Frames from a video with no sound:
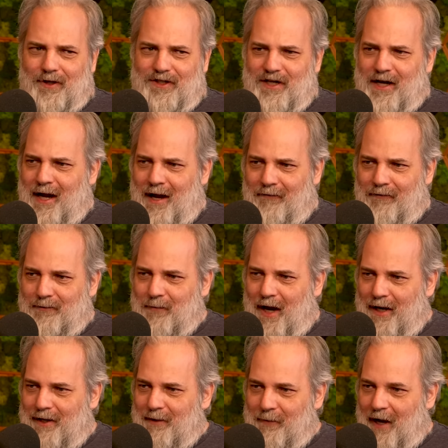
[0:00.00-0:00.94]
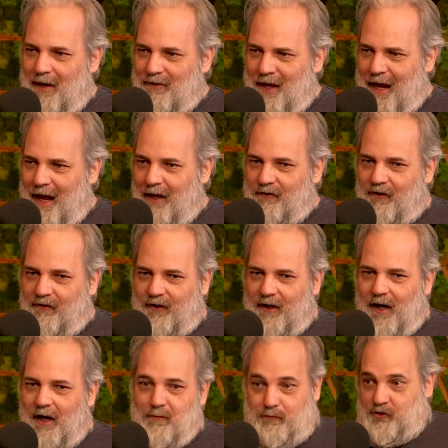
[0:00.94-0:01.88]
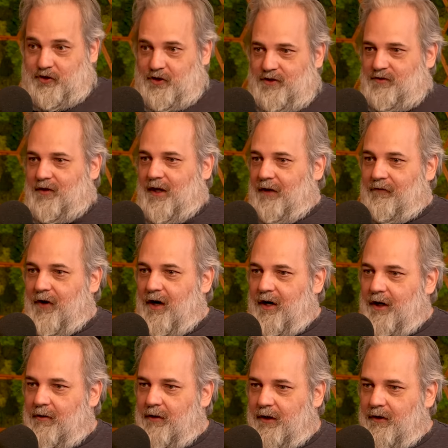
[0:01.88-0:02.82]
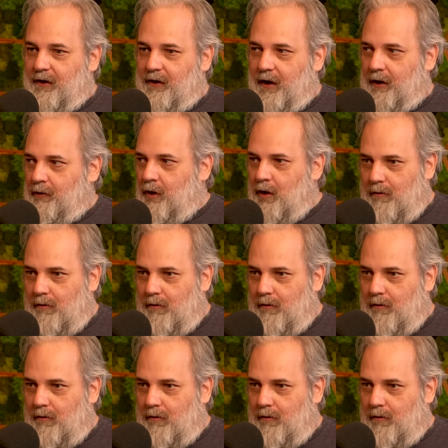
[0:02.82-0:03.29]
you have in mind about that? She's like very quickly like,